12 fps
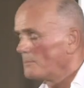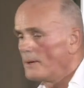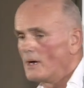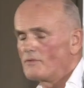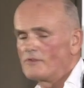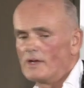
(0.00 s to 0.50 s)

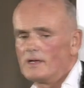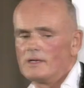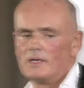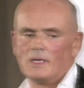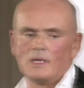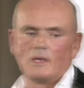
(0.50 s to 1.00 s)
Parfum
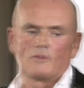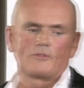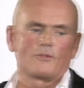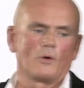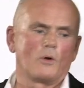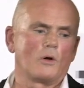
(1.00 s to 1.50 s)

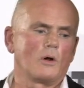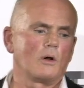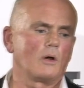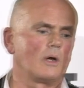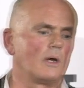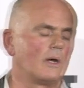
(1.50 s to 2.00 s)
for
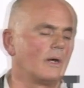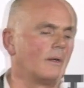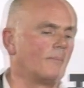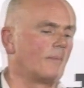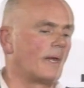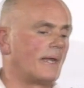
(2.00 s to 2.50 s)
um,
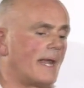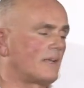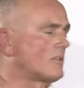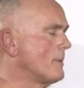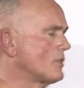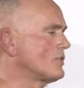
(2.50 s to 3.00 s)
an
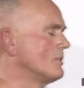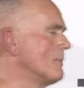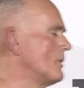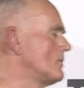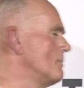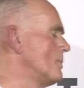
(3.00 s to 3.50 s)
exhibition,
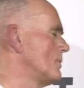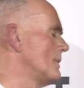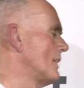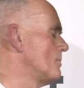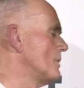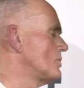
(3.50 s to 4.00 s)
most important
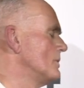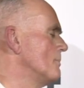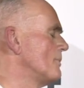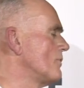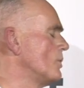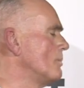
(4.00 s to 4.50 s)
exhibition in
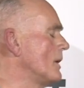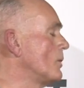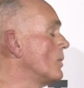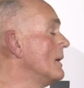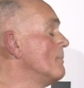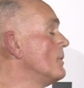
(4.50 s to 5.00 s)
perfumery
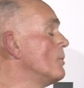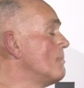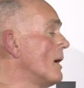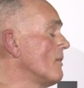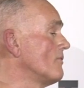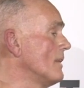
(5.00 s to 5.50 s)
called L'Hymne
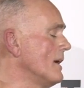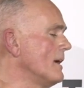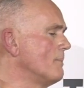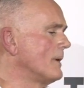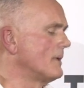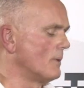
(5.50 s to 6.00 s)
Parfum.
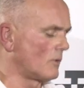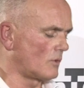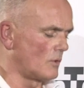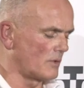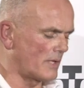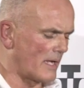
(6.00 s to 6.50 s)
In Britain, it was
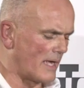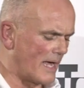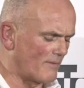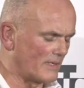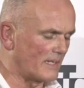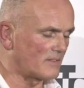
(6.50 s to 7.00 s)
called A uh,
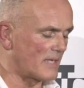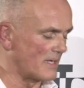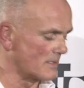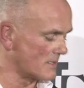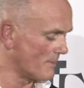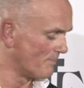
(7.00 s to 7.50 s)
Heavenly
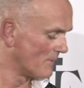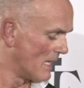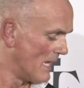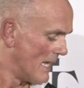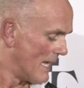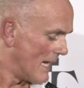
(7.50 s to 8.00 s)
Scent.
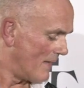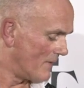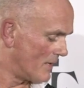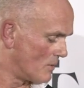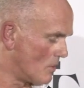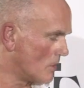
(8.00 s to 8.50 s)
And the
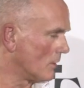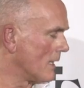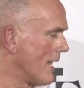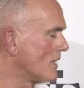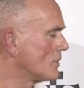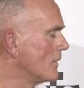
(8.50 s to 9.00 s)
inaugural
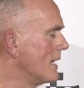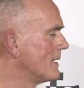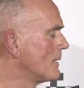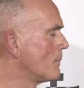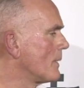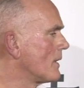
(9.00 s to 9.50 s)
lecture I
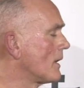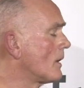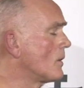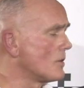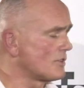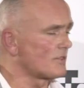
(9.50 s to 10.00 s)
did with a
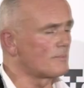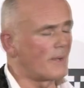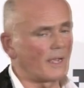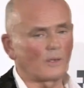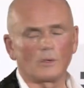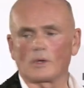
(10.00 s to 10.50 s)
gorgeous
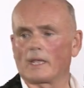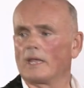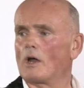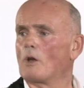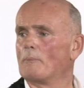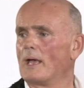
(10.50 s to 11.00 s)
man called Guy
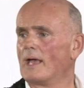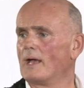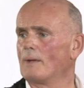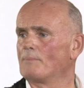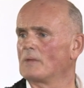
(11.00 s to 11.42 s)
Robert.